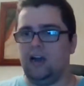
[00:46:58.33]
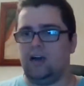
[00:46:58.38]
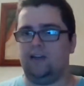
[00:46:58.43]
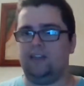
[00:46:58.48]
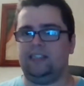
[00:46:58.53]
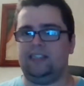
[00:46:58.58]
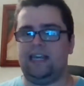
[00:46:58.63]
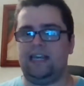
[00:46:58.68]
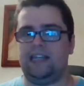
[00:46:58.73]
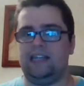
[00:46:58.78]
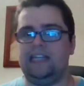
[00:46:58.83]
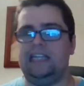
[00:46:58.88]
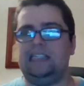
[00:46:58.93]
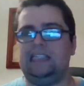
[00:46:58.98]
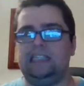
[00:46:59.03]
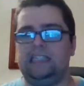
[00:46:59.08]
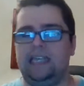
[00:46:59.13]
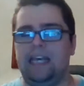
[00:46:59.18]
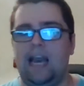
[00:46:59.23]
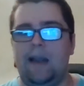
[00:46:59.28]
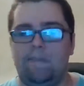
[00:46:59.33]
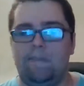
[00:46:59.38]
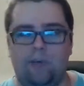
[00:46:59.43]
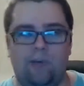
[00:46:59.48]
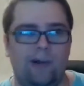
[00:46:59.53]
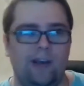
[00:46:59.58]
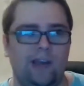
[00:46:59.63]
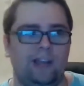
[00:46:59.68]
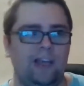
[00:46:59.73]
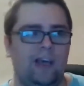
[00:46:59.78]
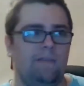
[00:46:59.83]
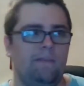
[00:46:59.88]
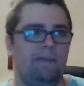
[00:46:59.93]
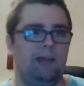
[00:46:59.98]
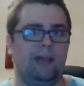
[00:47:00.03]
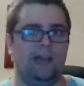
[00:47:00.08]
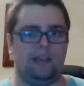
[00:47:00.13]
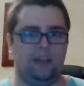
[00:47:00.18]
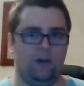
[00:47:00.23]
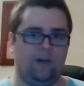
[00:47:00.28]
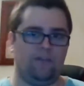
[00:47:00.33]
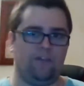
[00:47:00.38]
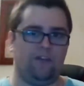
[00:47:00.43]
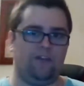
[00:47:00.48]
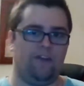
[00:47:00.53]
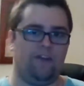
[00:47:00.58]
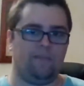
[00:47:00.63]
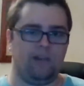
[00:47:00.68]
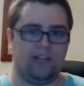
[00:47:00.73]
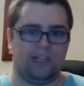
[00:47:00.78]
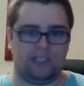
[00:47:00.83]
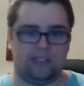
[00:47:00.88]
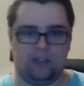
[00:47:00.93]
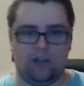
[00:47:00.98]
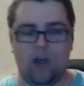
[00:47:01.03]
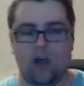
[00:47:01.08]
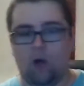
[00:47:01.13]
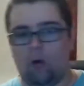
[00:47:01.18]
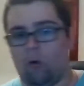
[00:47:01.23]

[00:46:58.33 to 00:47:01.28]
how to say this hampering the ability of the feminist